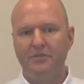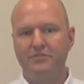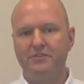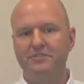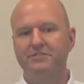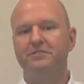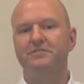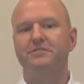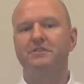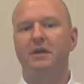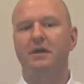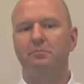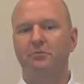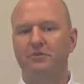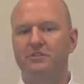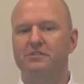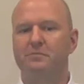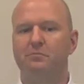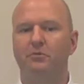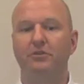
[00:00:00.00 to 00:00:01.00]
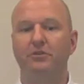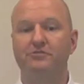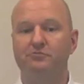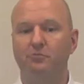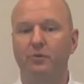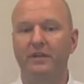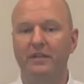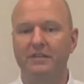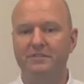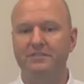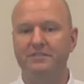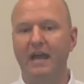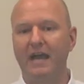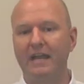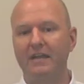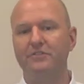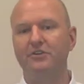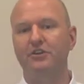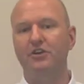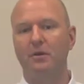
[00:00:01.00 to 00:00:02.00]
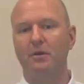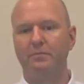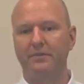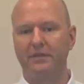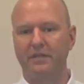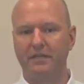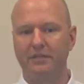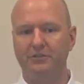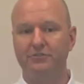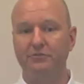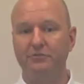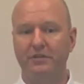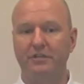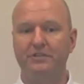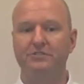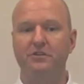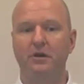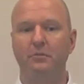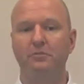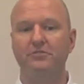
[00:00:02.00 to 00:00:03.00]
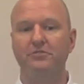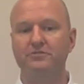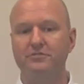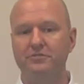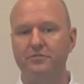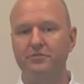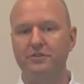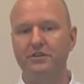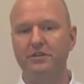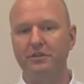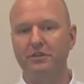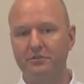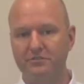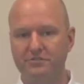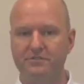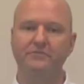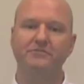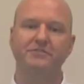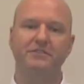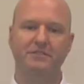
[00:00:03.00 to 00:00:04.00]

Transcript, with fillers: This design principle is what has guided the company during its almost 30 years of